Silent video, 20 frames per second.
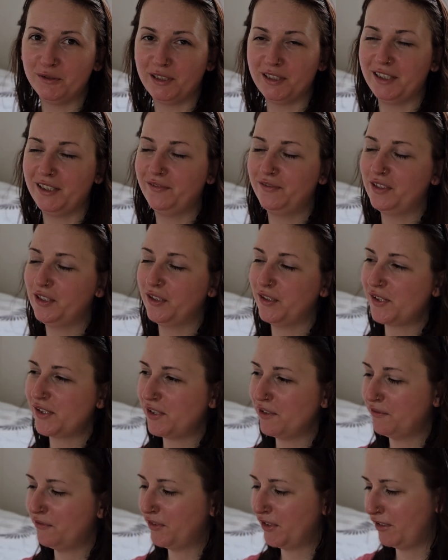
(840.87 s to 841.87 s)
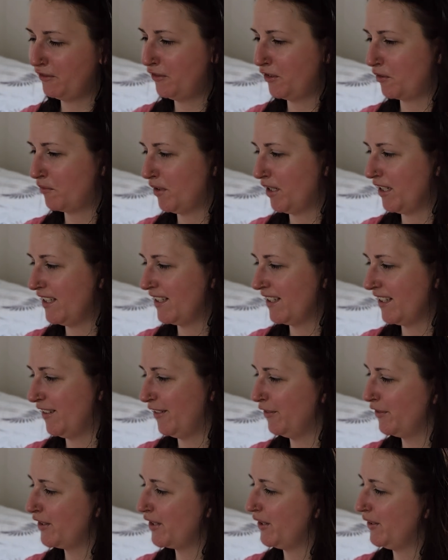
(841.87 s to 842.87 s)
I've done something for
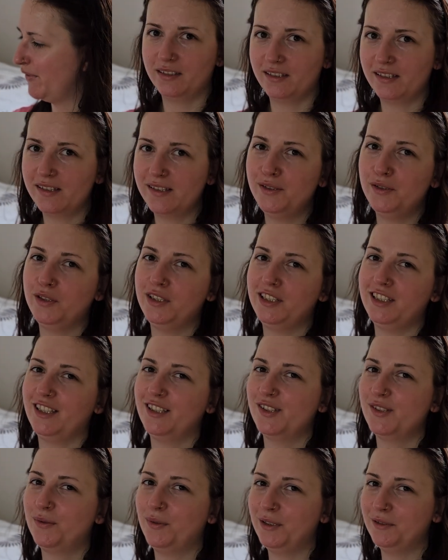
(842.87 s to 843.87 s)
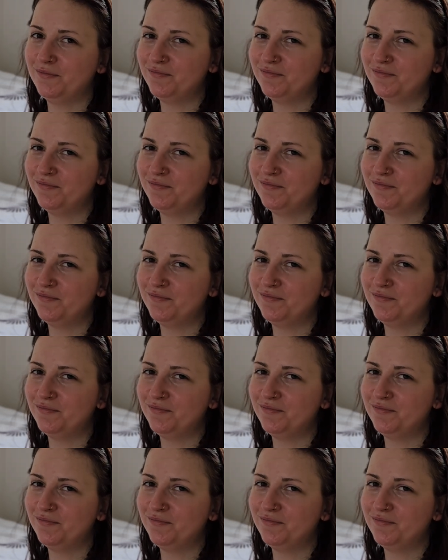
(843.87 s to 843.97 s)
myself, so see you in next one.